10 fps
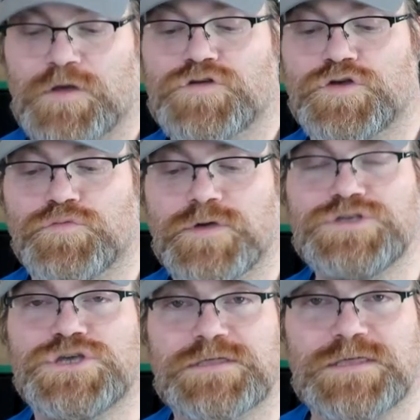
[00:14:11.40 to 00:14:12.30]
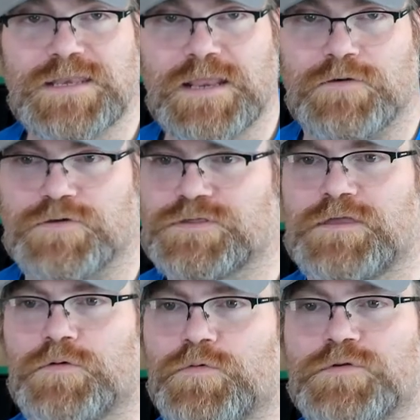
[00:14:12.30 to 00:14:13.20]
Syringes and needles.
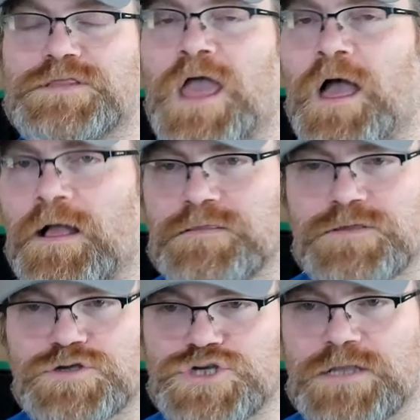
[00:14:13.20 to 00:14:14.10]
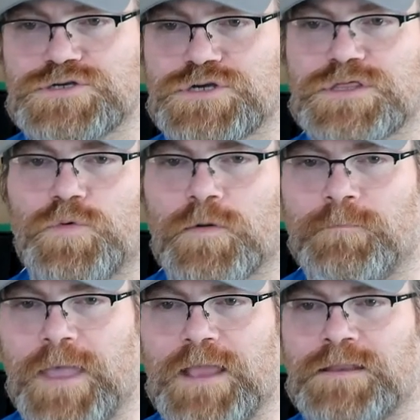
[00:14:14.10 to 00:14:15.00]
There were tons of changes that were
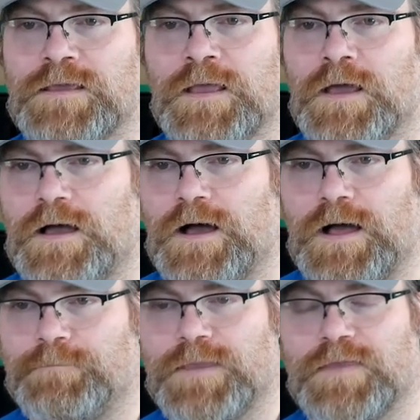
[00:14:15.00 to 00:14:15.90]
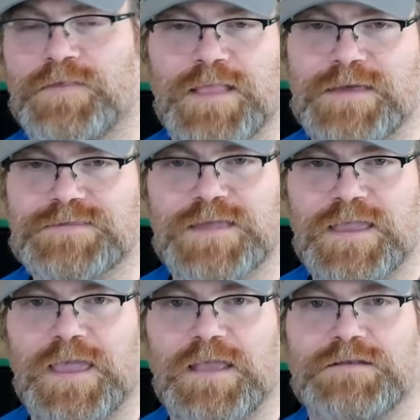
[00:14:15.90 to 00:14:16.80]
made um, in the last
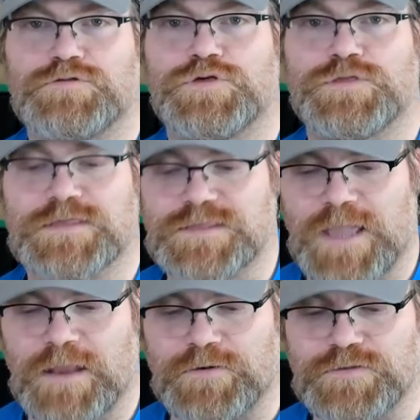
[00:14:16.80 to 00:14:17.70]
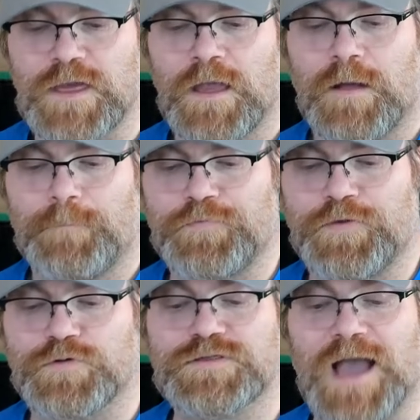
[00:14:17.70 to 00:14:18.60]
decade to the standards but
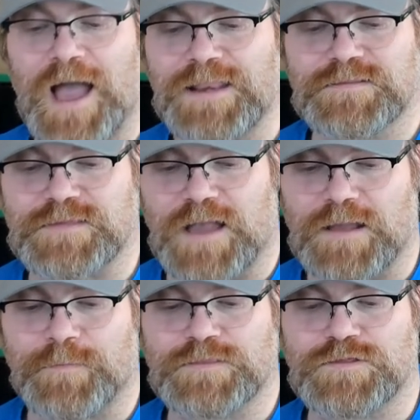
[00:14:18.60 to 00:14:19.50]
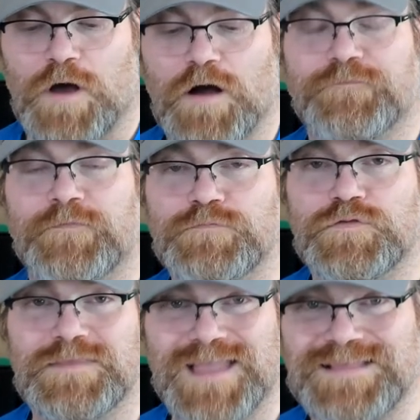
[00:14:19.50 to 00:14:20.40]
those guidance documents are from
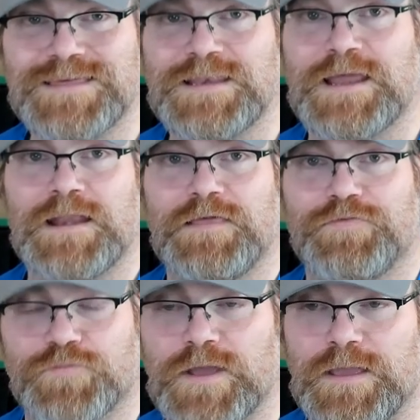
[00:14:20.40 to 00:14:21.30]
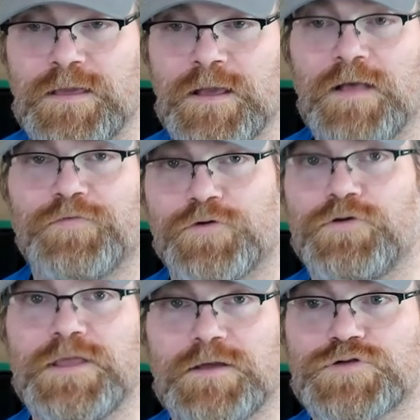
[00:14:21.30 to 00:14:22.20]
1993,
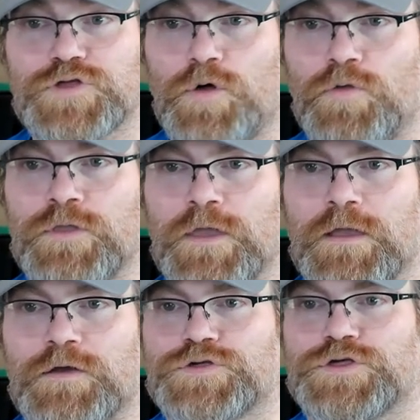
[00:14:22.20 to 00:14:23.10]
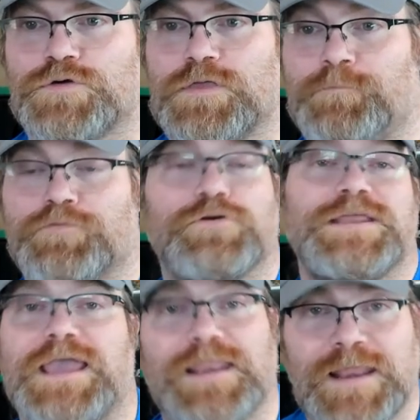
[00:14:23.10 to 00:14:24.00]
30 years old. So they
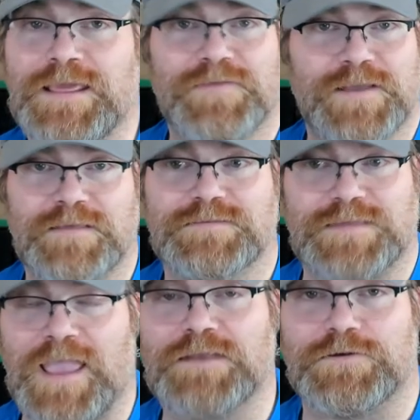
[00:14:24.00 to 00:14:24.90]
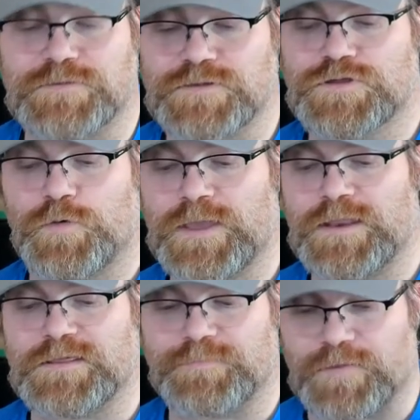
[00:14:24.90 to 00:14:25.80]
predate any of the standards. So we can
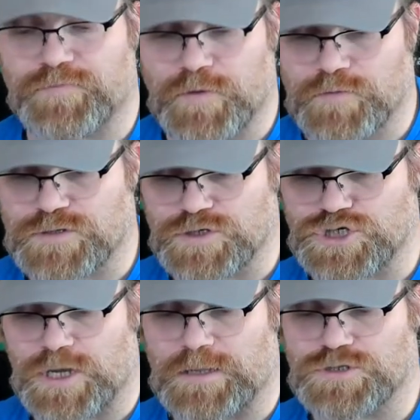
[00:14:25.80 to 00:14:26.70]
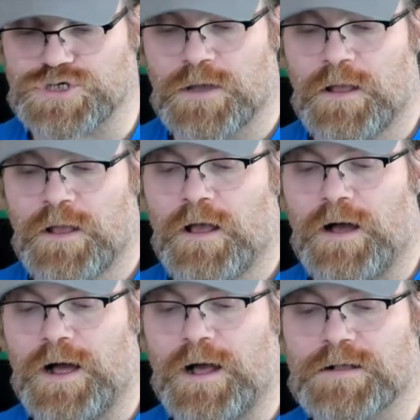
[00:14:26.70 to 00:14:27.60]
expect those to change.
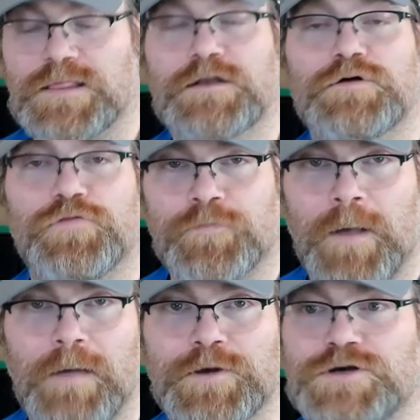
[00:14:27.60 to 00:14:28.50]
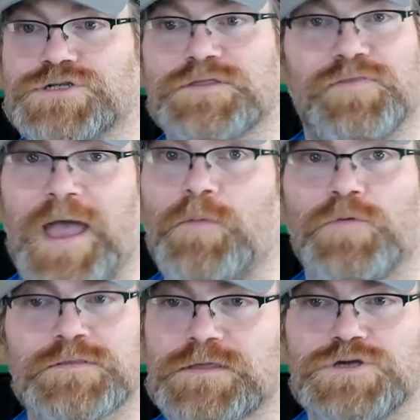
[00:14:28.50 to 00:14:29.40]
Uh, clinical thermometers, that
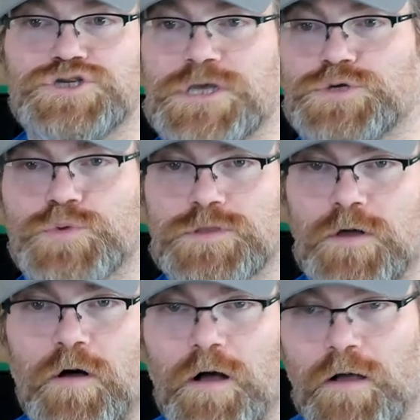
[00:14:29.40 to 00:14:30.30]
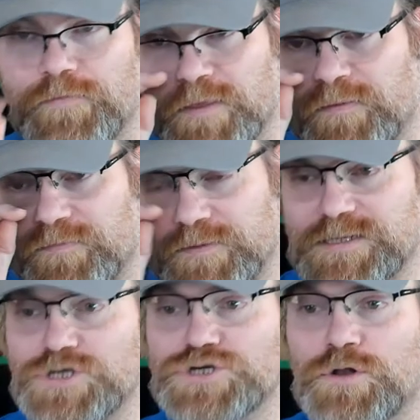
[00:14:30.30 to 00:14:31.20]
one's going to change with all the, the
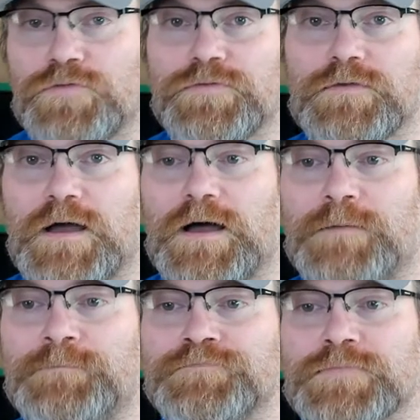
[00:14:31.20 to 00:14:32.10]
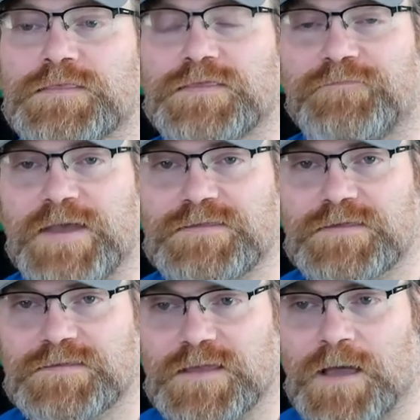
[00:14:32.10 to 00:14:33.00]
digital uh,
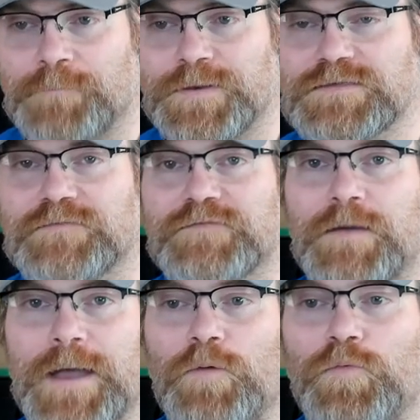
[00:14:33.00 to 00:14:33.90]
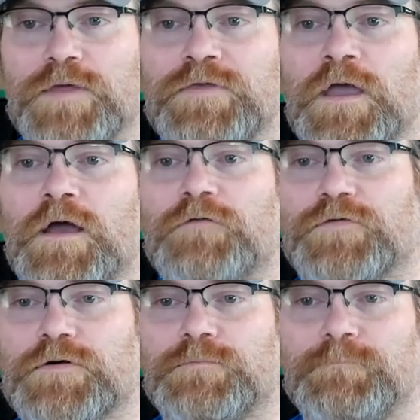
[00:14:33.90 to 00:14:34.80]
devices that companies have come out with
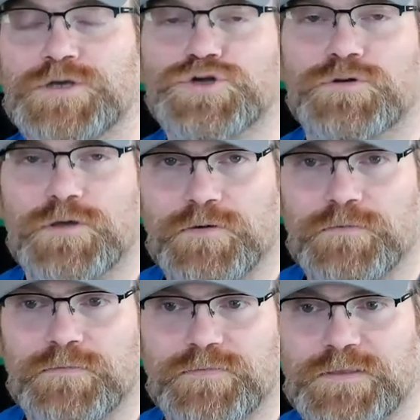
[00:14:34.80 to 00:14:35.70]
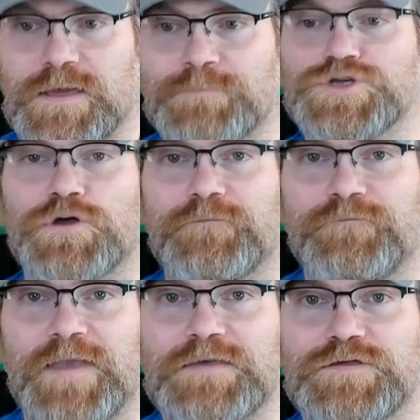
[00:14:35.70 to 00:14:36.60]
for measuring your the temperature of your
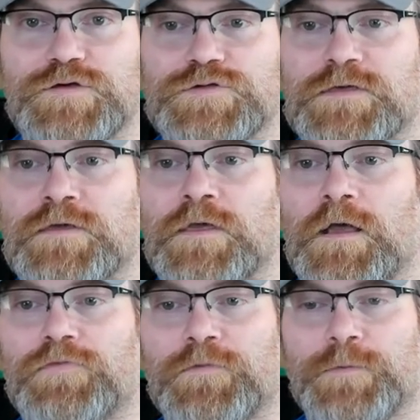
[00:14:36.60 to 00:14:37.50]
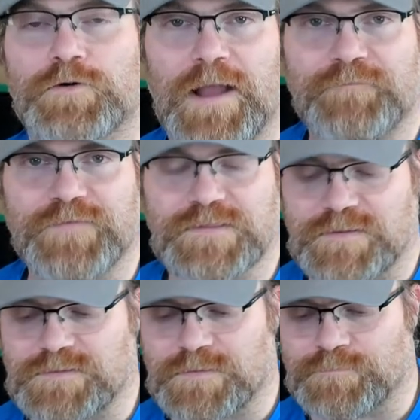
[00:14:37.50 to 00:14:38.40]
face using thermographic
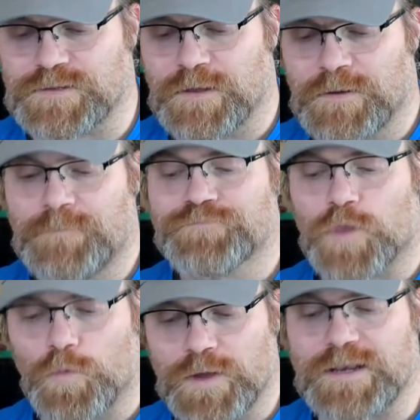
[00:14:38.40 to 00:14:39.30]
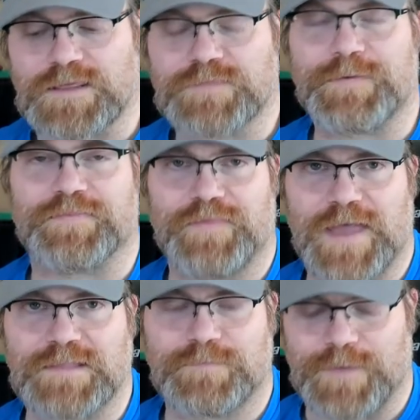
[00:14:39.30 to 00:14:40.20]
systems. We can expect
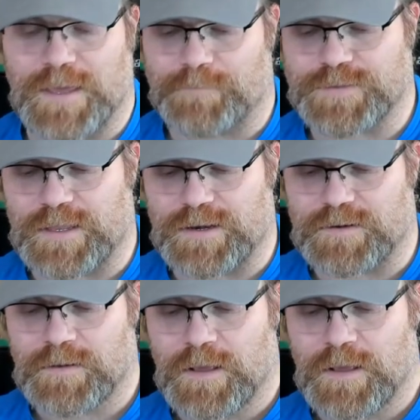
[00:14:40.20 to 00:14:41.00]
that to be updated.